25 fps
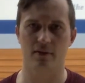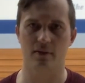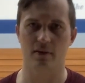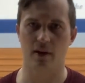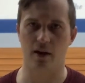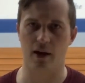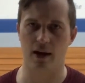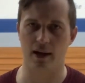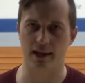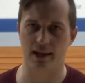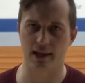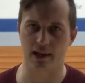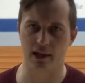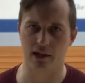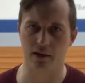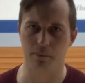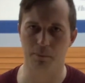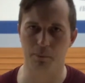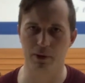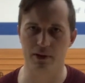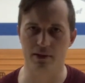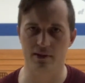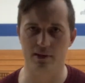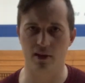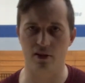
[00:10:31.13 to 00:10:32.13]
All right, get in
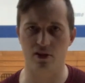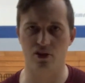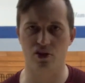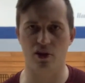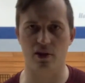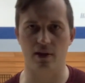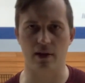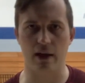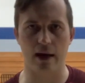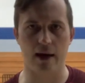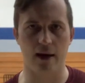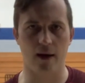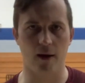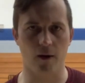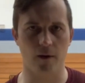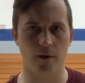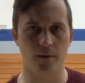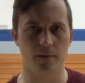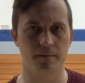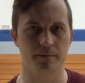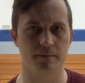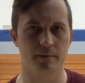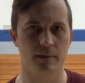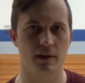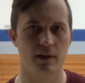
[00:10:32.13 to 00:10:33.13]
position now.
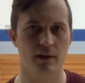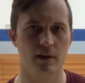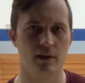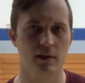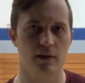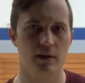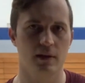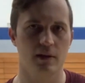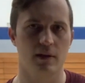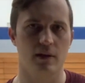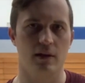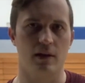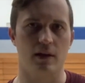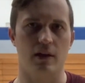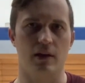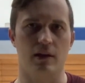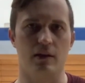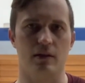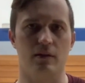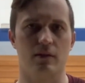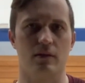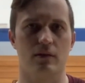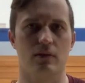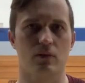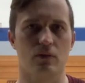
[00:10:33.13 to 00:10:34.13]

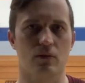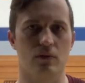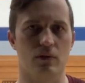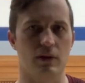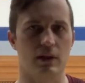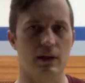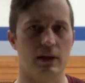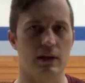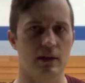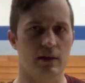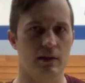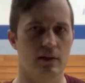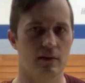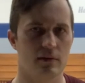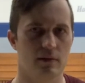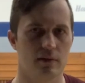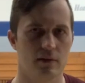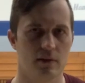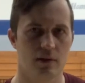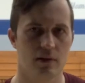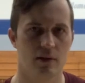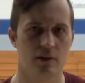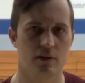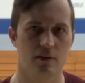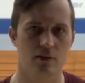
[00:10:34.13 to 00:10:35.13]
In 3,
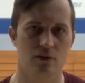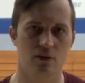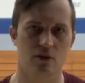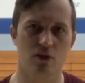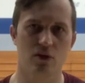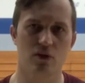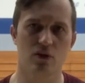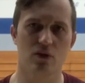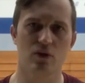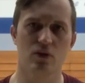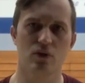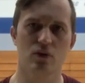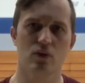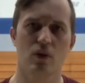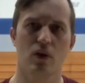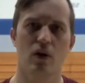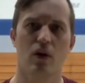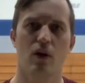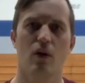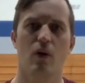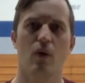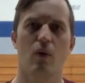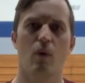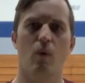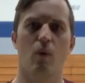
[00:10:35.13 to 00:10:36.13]
2,
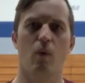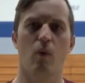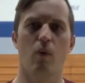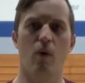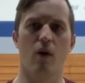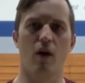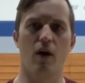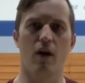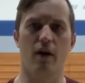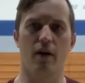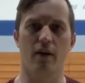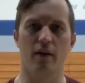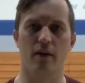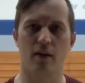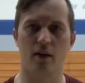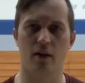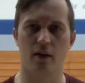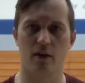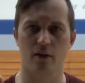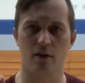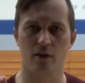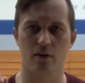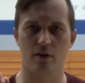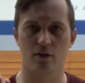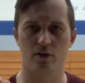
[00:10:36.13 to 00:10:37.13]
1,
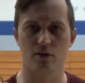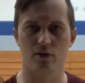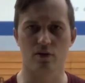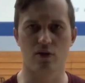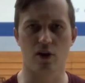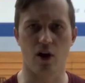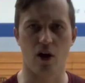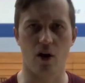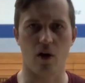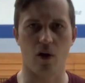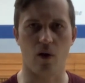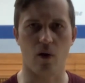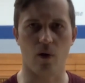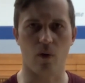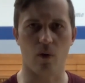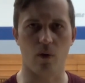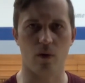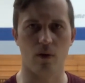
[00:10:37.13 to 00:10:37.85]
go.